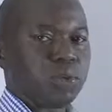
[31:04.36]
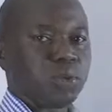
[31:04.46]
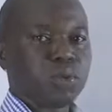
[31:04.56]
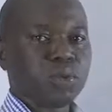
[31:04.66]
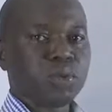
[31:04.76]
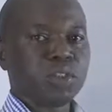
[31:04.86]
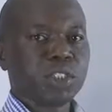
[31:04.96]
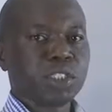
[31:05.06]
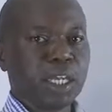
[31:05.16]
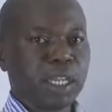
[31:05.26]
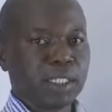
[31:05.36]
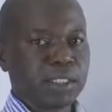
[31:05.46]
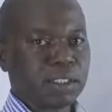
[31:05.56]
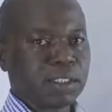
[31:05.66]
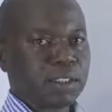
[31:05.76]
to
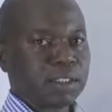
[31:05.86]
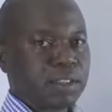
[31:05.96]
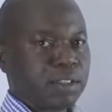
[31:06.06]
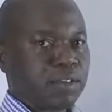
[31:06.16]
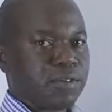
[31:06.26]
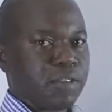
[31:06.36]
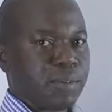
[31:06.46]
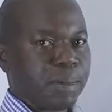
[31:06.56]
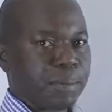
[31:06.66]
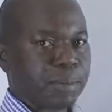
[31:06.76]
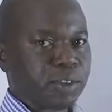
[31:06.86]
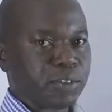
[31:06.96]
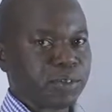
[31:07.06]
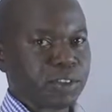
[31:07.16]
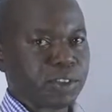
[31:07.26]
sunlight for purpose
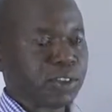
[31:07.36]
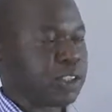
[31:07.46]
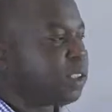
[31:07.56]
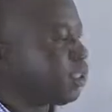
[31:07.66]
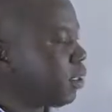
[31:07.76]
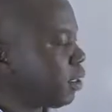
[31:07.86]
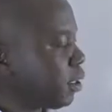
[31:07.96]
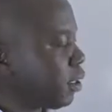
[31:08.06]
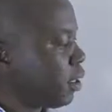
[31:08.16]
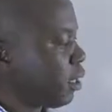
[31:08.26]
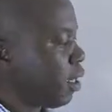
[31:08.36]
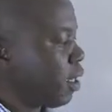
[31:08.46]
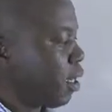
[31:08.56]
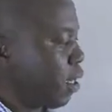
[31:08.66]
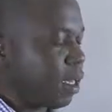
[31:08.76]
of photosynthesis.
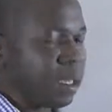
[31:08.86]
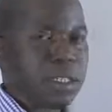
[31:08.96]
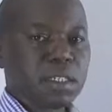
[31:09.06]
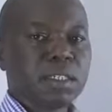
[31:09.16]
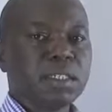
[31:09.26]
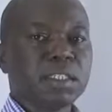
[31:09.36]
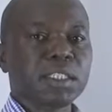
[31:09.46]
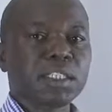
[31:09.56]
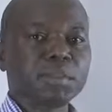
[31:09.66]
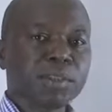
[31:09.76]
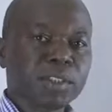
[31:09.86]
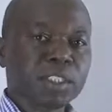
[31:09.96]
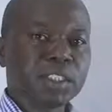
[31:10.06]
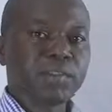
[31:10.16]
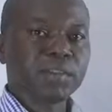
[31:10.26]
Again, it
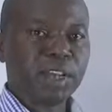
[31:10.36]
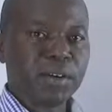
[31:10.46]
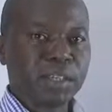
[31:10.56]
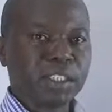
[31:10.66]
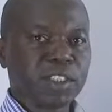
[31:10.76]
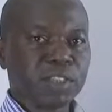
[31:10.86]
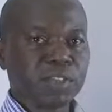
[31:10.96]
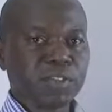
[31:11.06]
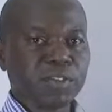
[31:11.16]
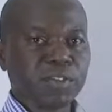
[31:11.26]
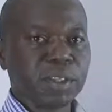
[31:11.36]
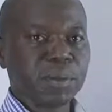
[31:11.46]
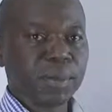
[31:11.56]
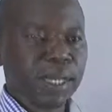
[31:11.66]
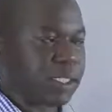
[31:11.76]
exposes flowers of the
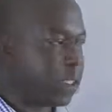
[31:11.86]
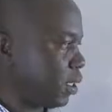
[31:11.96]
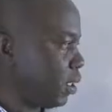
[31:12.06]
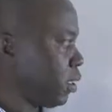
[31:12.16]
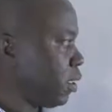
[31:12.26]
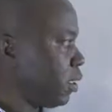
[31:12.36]
plant